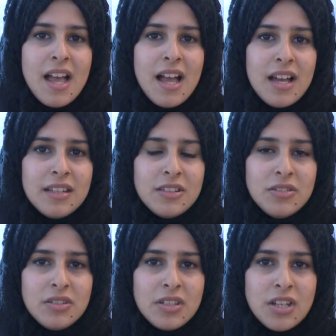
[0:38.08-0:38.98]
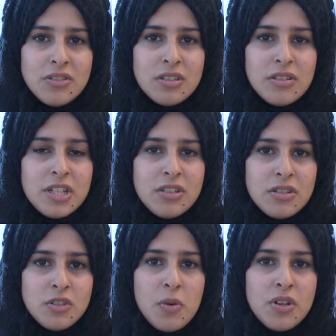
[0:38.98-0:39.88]
and International
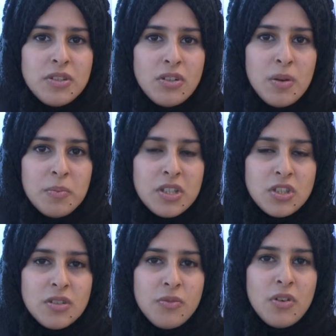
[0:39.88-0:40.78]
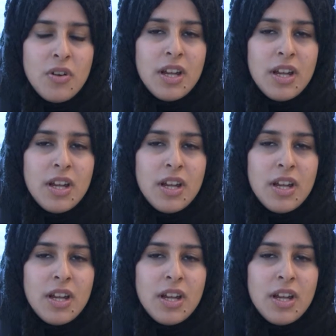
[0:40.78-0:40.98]
Research Poster Competition for